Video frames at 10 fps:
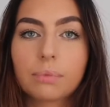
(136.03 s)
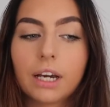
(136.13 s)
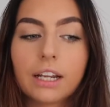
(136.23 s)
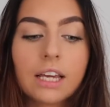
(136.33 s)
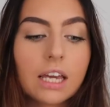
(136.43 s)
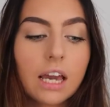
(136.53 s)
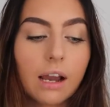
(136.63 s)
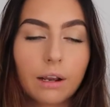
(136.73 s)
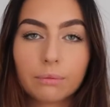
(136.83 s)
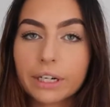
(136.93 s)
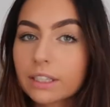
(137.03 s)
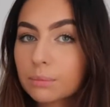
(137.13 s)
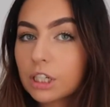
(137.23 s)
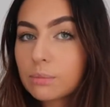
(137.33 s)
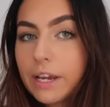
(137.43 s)
But I rarely
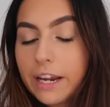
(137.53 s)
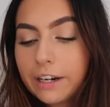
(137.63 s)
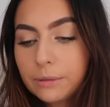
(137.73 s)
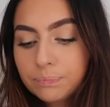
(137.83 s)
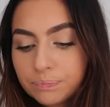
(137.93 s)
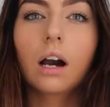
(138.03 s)
brush my hair,